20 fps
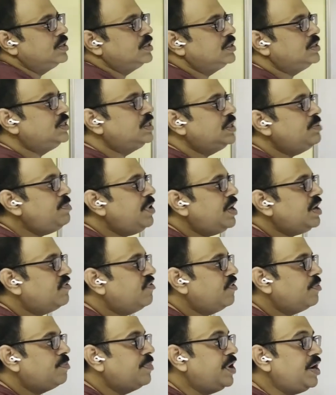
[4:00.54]
Gym
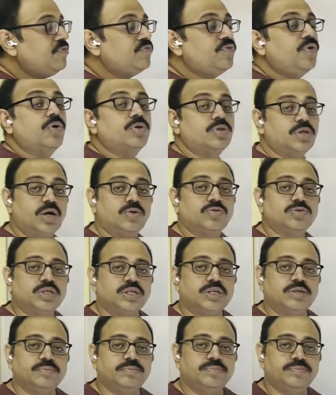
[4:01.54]
equipment,
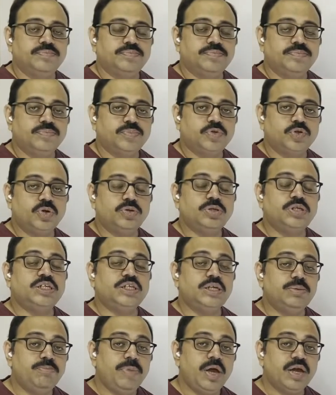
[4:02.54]
4,000. So,
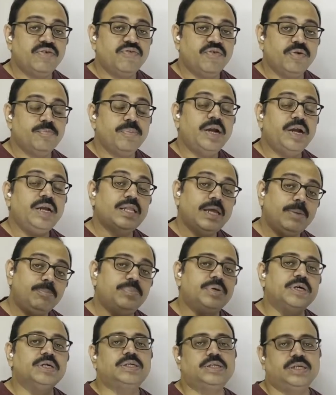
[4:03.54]
gym equipment they
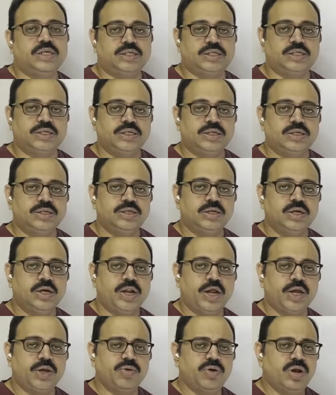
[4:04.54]
purchased.
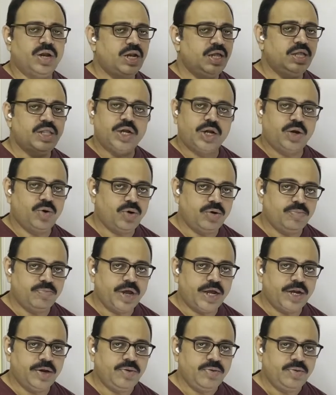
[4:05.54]
Regularly they don't
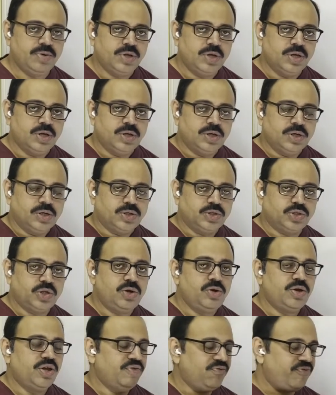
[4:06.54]
buy, no?
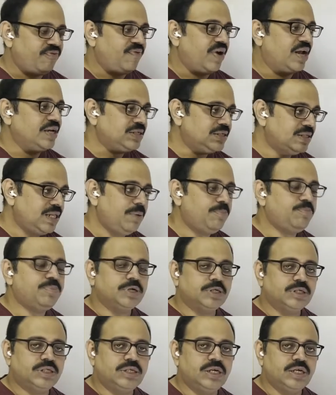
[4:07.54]
So, if once they
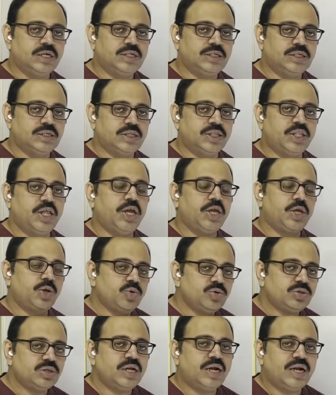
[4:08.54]
purchase, they
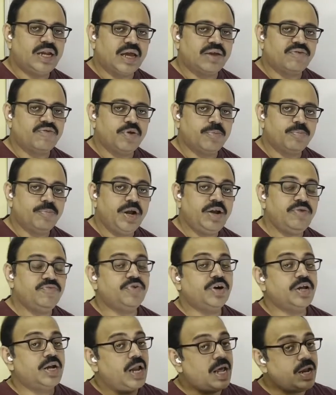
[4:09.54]
use that equipment
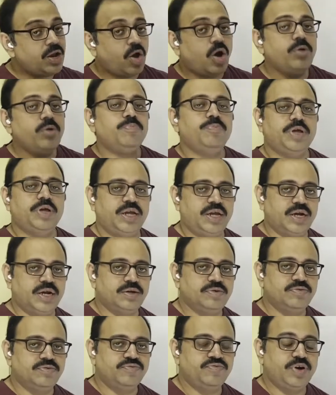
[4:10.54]
for a long
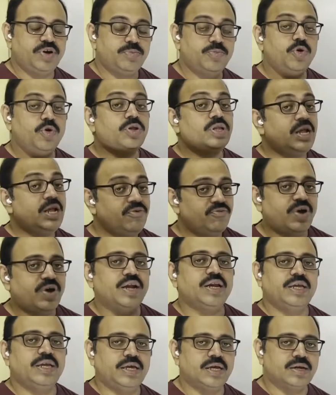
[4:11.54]
period, for more than
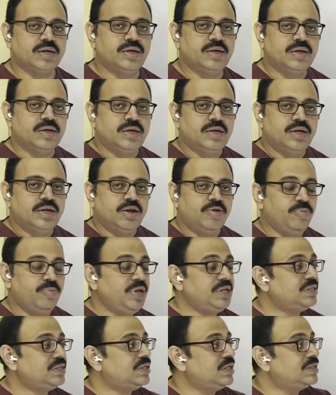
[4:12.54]
1 year.
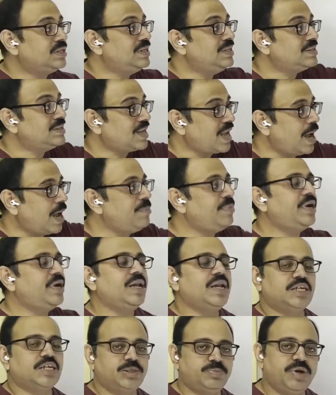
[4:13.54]
Means this is
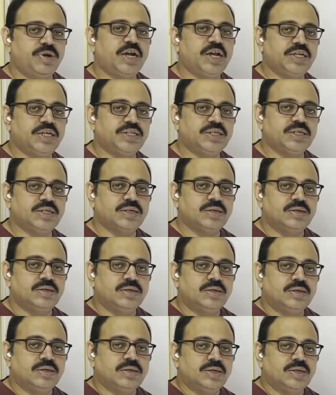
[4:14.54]
capital expenditure.
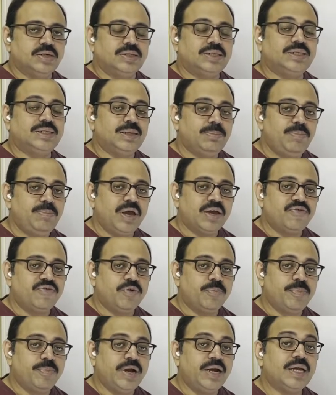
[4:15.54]
Gym
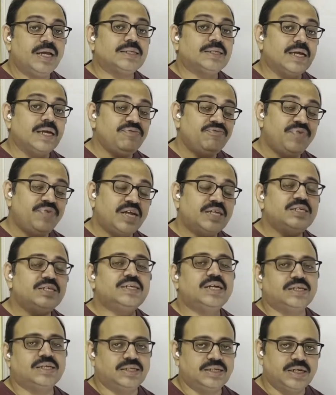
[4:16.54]
equipment is a fixed
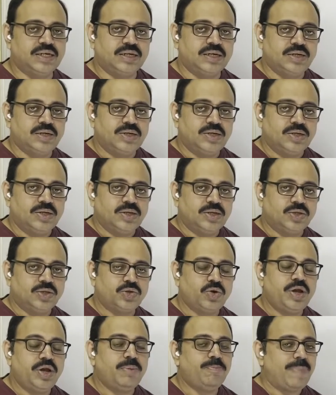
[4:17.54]
asset.
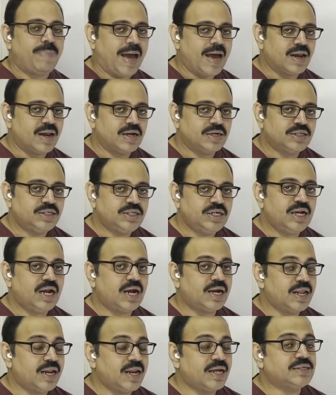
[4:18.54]
So, in balance sheet,
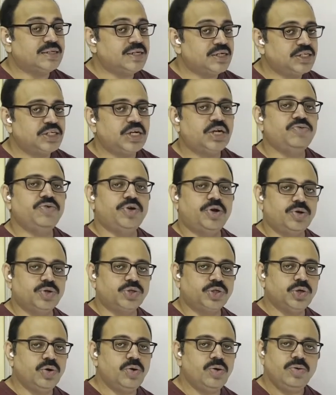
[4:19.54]
under asset side, we have to
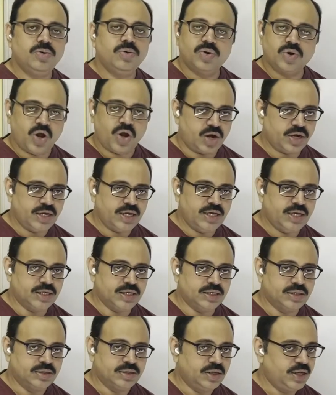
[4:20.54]
show, not
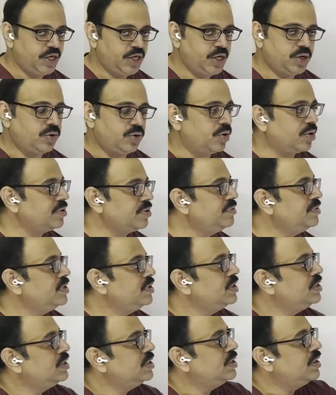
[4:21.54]
here. Ignore.
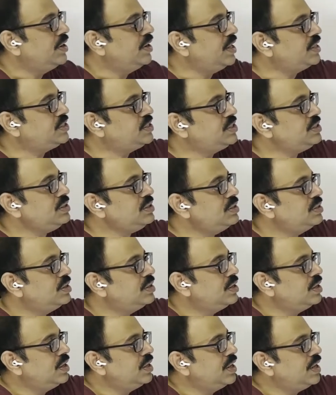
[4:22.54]
Next,
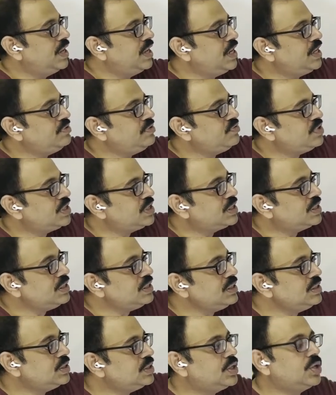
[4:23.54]

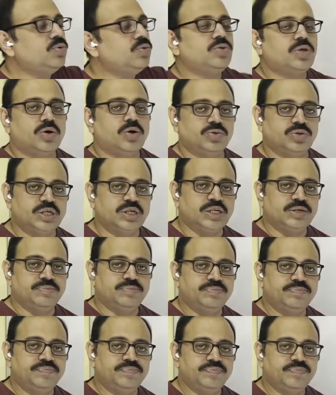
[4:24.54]
inverter
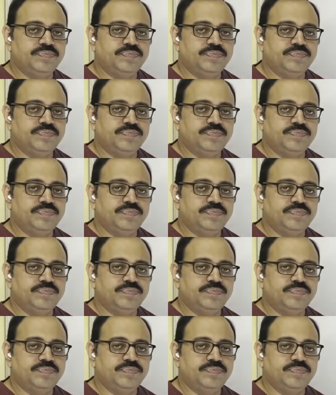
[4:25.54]
2000.